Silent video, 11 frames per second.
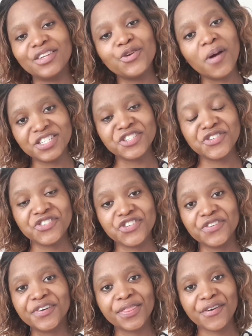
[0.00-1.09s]
You're wanting to ensure
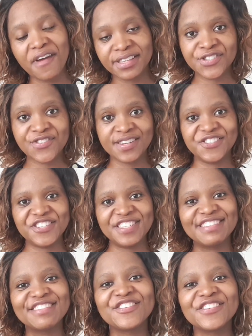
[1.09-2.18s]
you've got the right
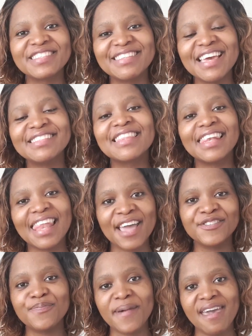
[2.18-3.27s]
strategies to extend the
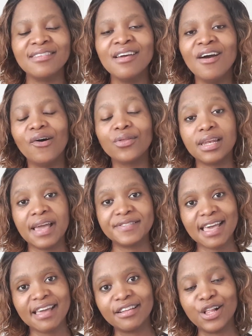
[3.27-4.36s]
lifespan or the life
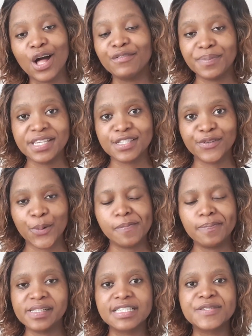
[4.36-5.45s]
cycle of your piece of
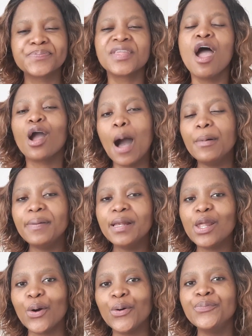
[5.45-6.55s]
equipment. Comment
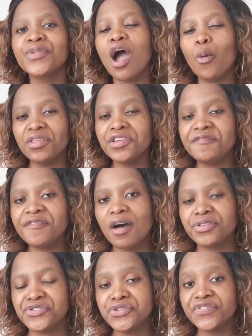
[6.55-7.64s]
below on whether you
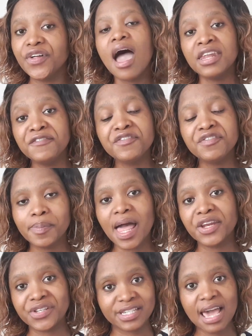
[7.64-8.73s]
found this useful and if you've
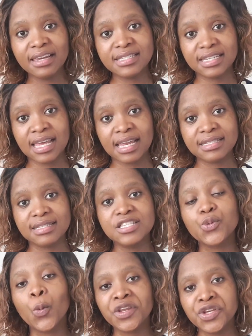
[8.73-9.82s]
applied a criticality
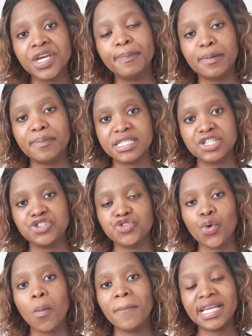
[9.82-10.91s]
analysis when you implemented
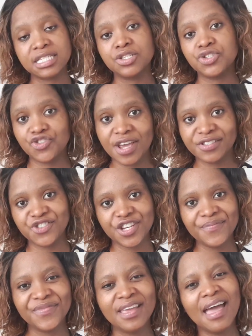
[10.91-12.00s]
your maintenance
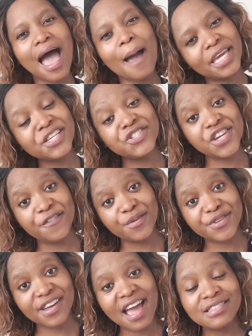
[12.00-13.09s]
strategy. I'm keen to hear
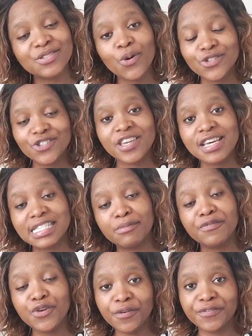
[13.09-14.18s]
from you guys and also to hear
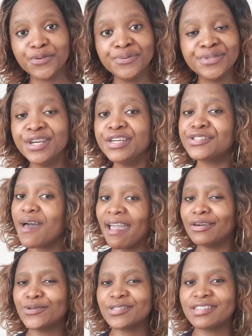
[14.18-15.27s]
some of your views, so I
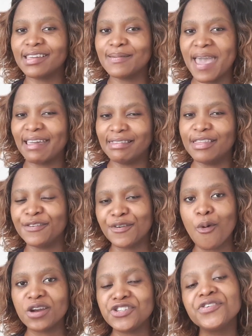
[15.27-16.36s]
can also take it back and learn
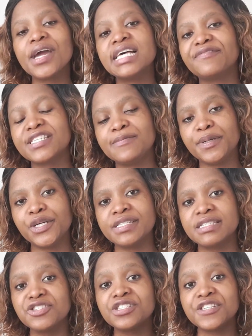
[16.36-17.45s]
from what you guys have
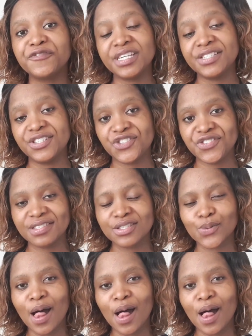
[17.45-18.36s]
experienced in your different industries as